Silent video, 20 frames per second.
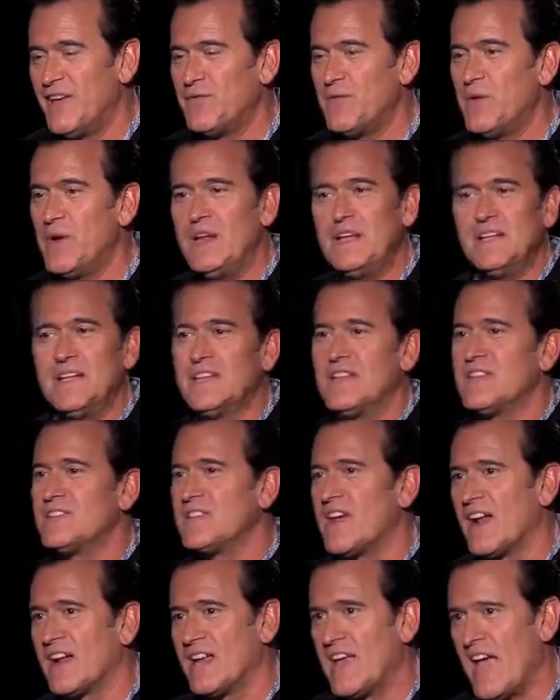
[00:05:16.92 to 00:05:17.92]
if we did
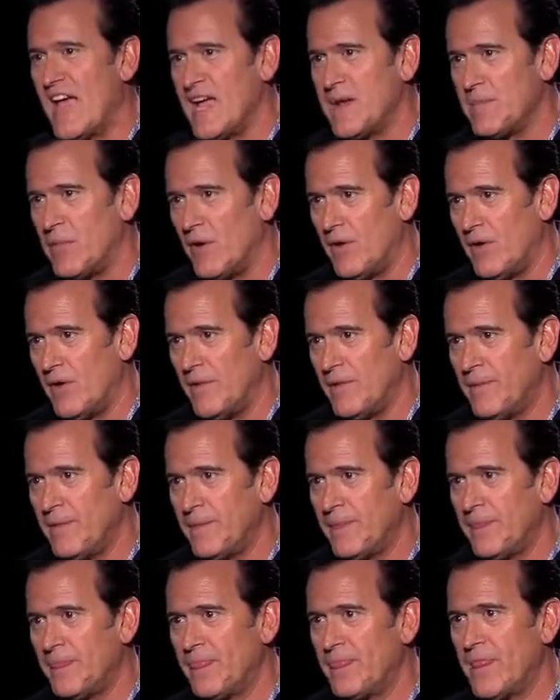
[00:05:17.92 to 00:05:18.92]
this on cable
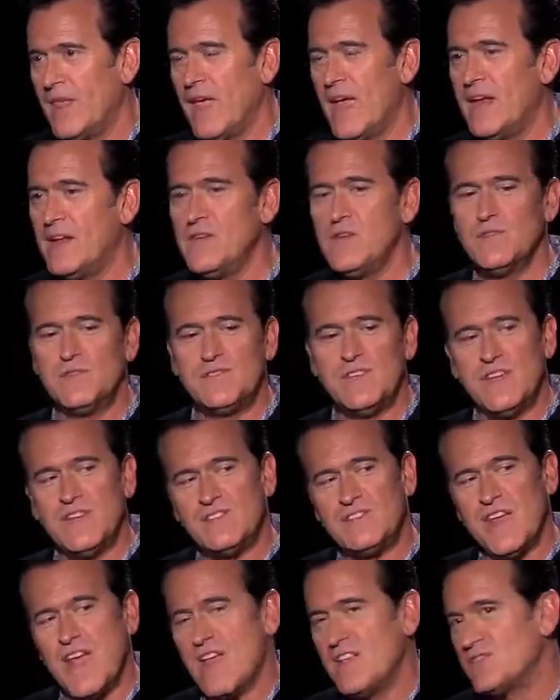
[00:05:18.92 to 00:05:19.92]
and you see a
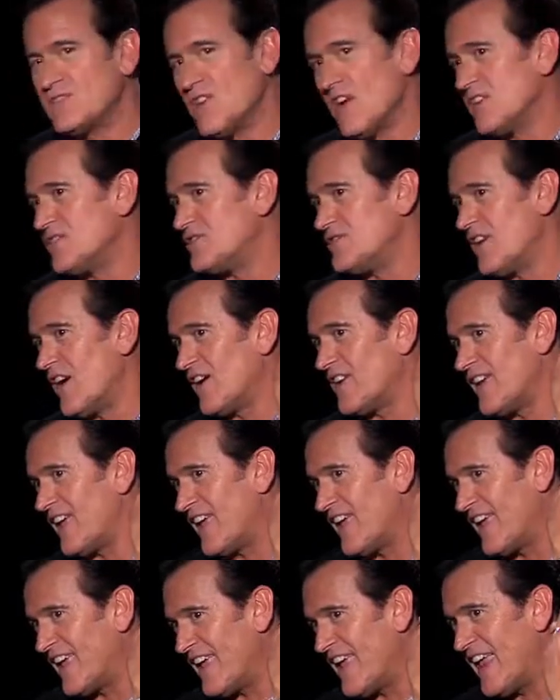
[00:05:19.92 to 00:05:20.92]
chainsaw start
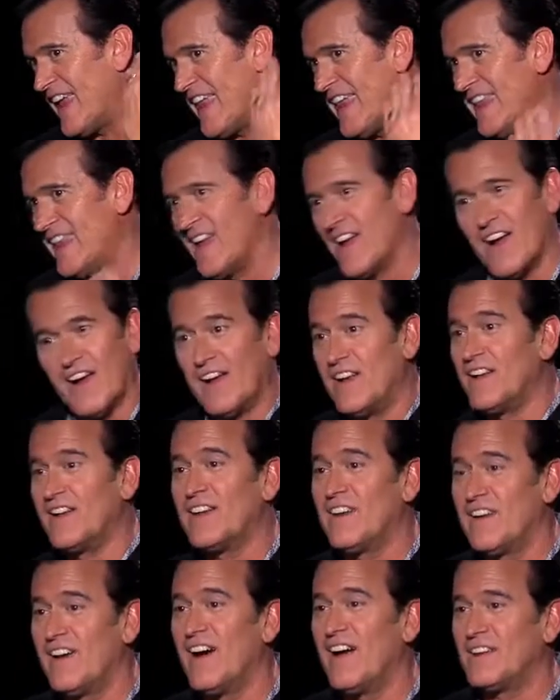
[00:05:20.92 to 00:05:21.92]
to get in there and
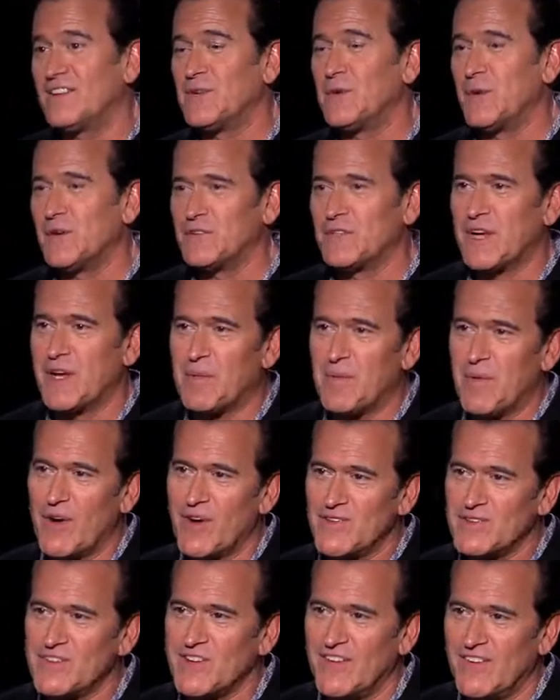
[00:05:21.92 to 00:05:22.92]
cut to a
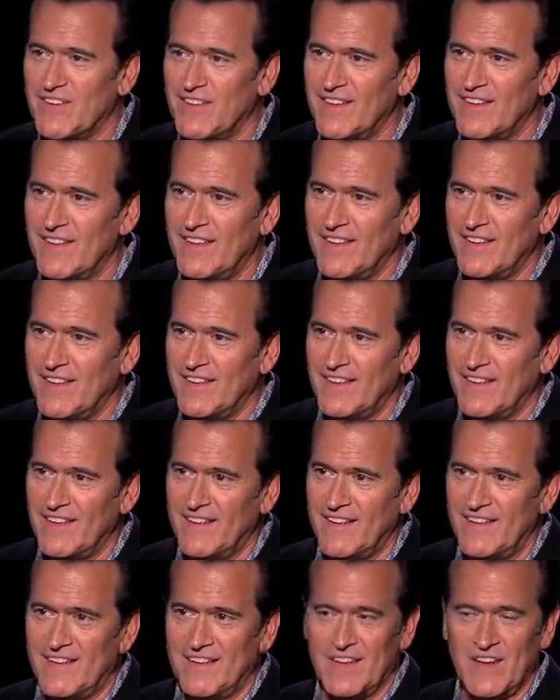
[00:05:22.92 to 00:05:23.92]
commercial. Yeah.
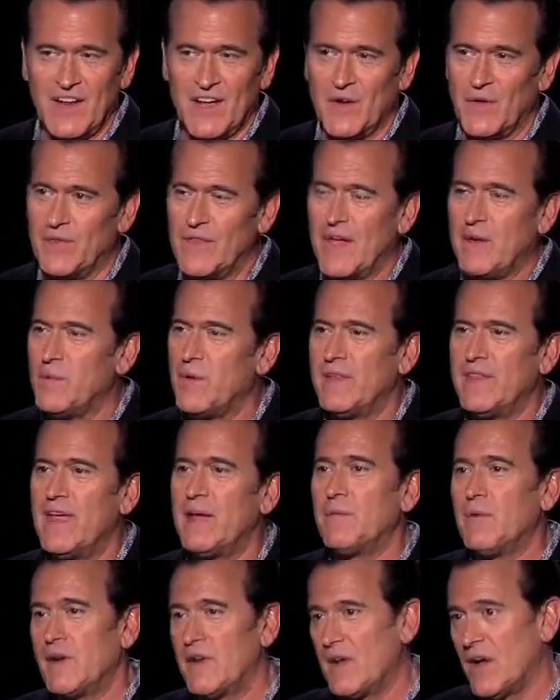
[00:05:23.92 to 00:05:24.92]
You know, they would
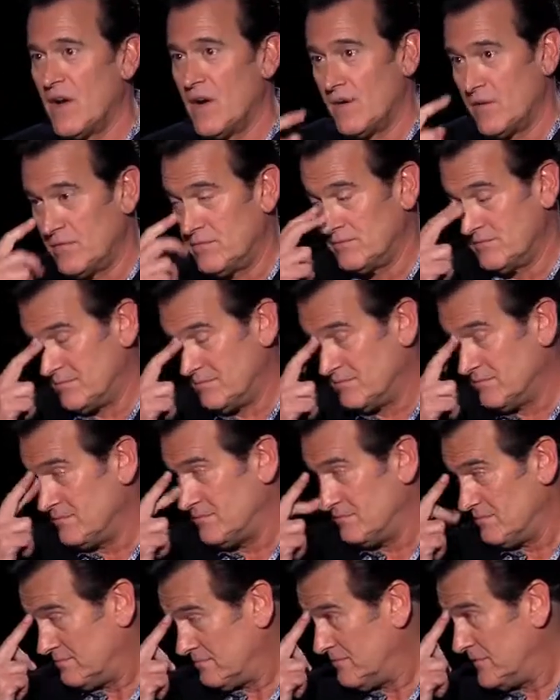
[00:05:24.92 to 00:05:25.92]
they would go,
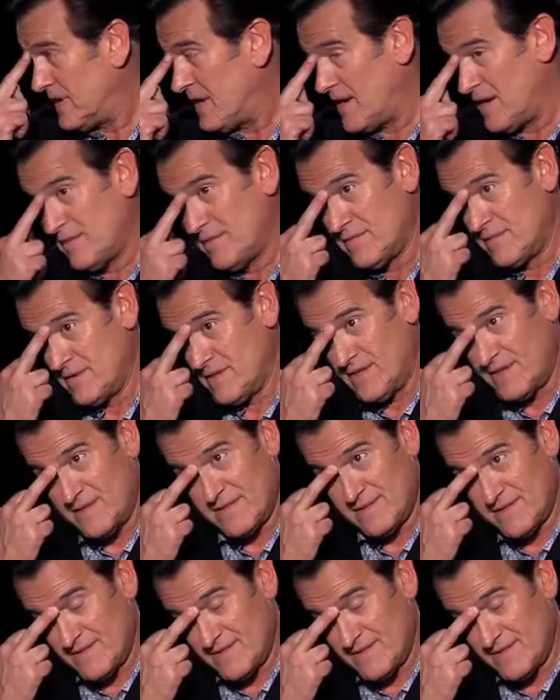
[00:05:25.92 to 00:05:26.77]
yeah, really?